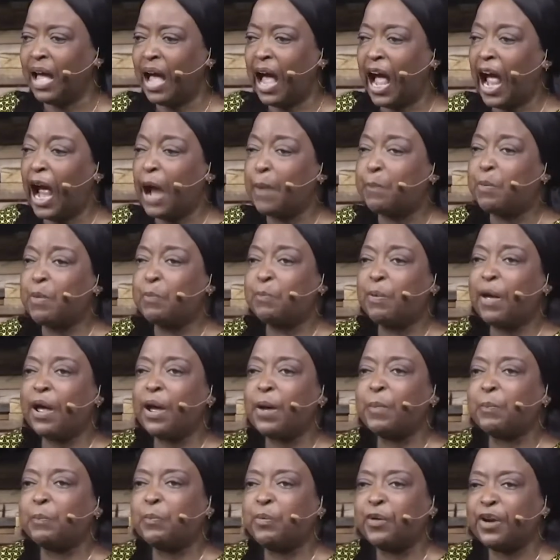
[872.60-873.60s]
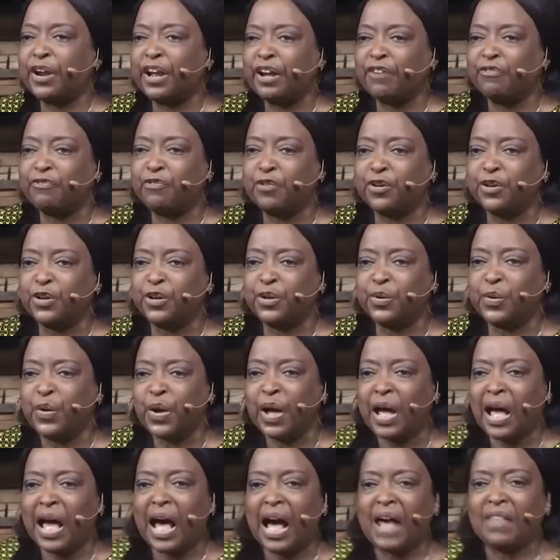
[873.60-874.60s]
I prepare a prayer for you,
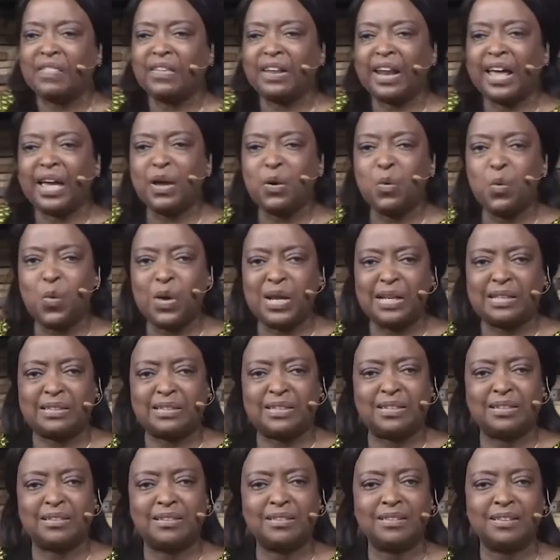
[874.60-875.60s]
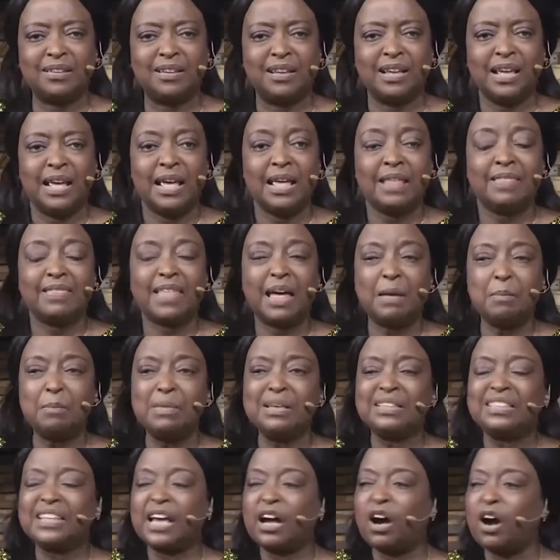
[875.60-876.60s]
and then I wait. That
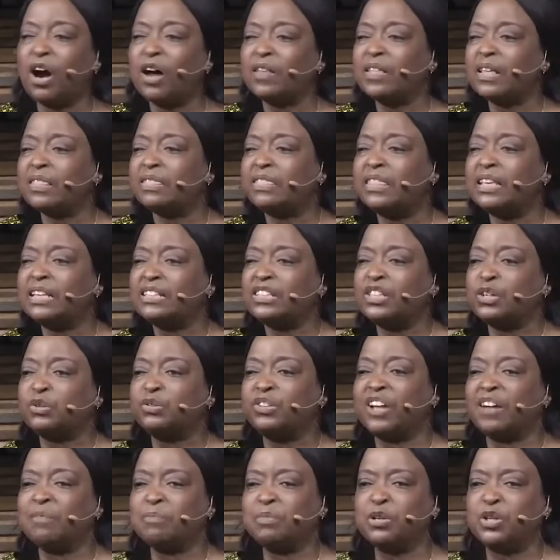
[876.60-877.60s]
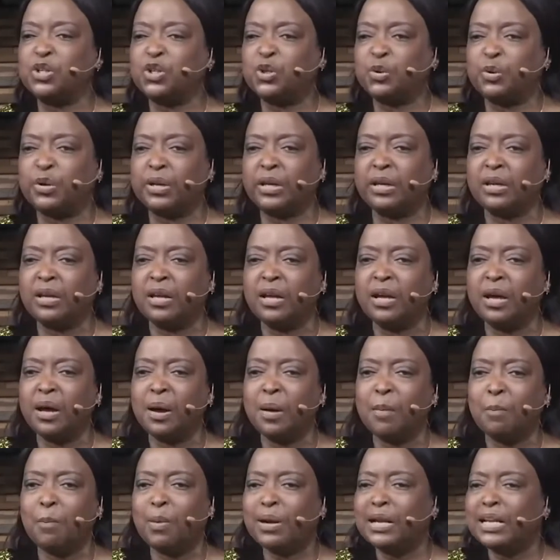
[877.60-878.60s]
means there are other things he could have been doing,
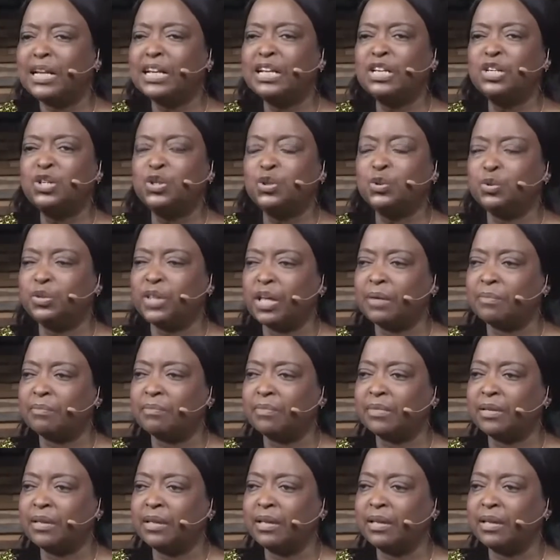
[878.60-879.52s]
but he didn't do them.